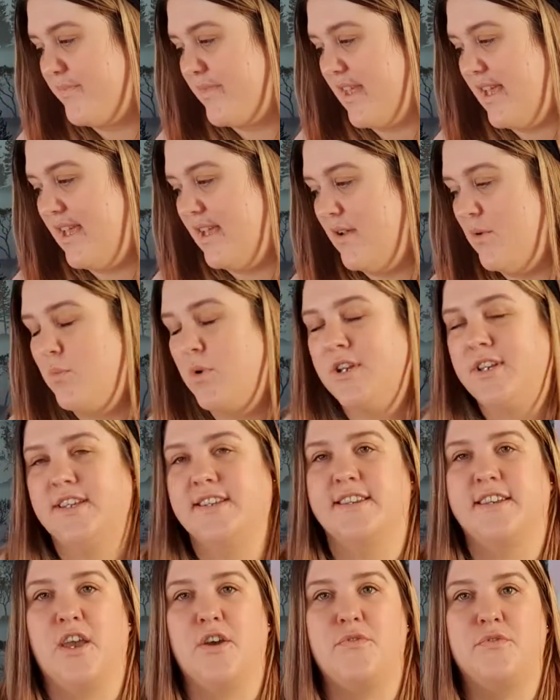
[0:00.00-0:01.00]
he, we
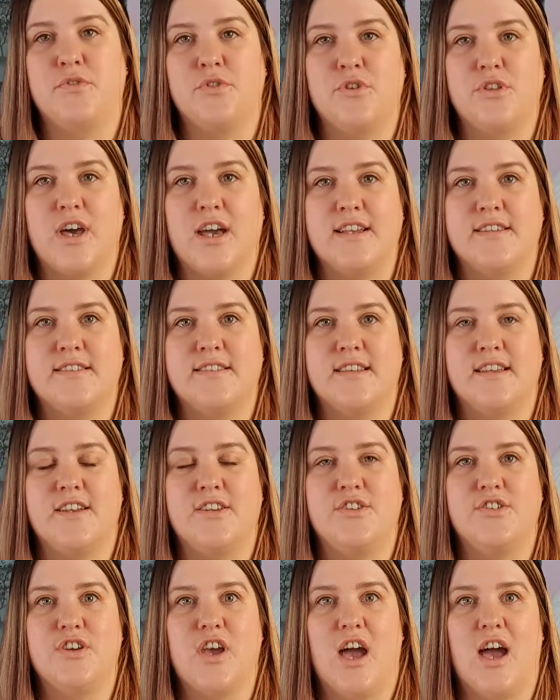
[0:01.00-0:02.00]
did get through that
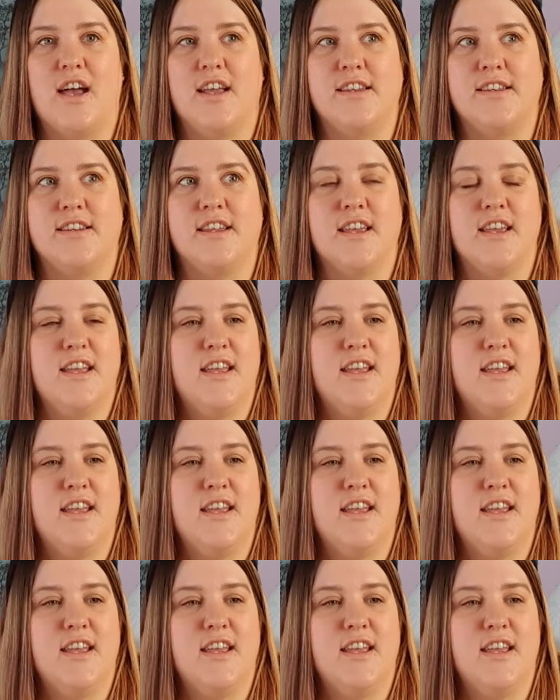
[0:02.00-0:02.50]
stage and